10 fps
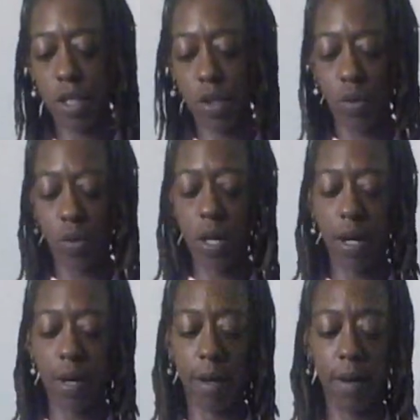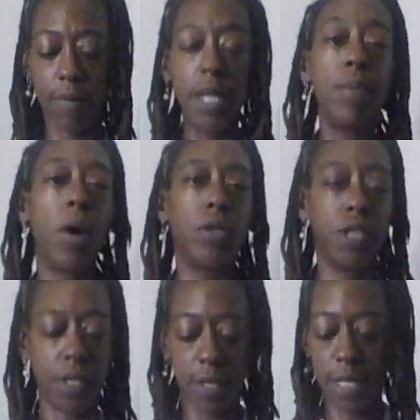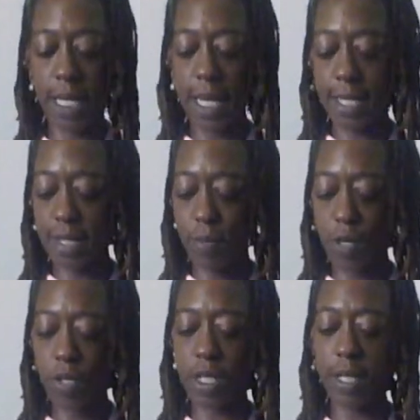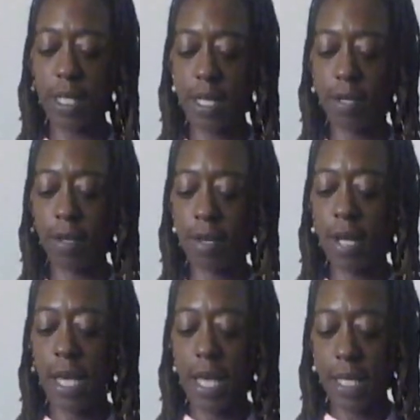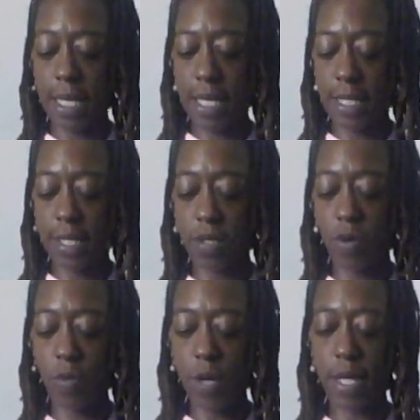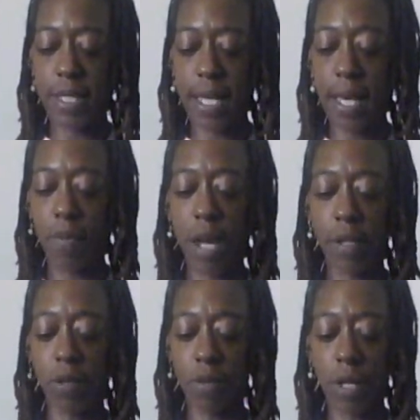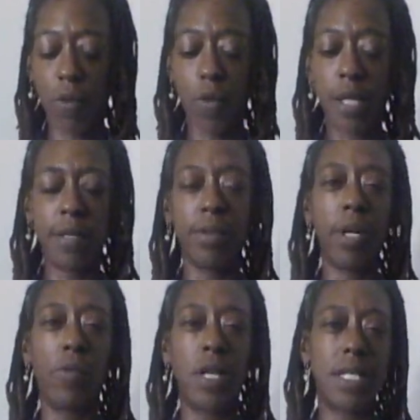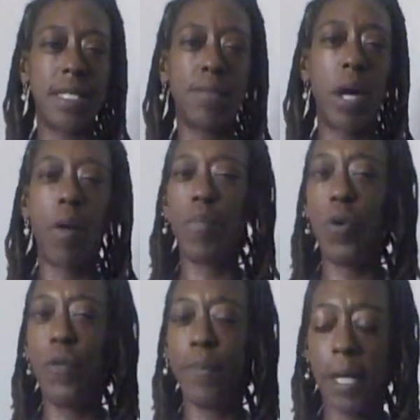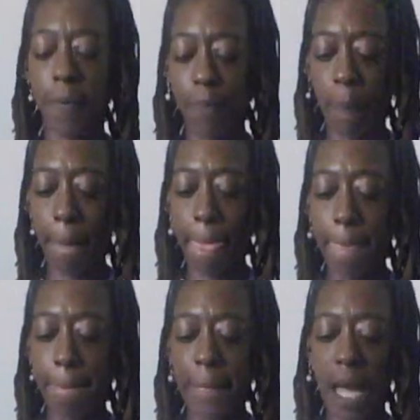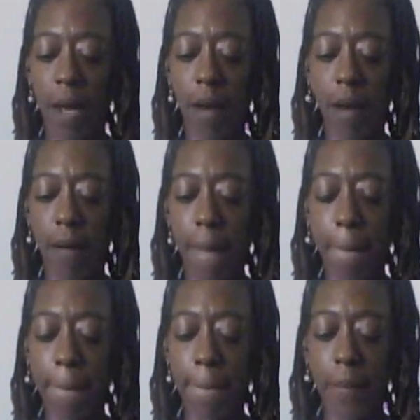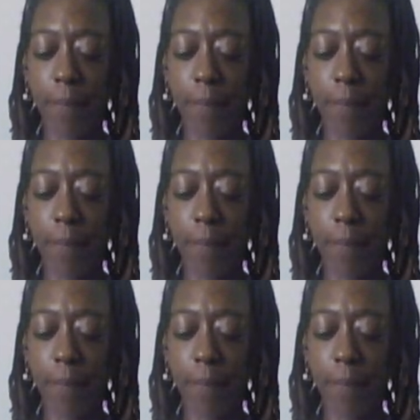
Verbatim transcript: you um, emotionally and spiritually here. Yes, two of Wands came after three of Wands. Three of Wands is about movement. Um,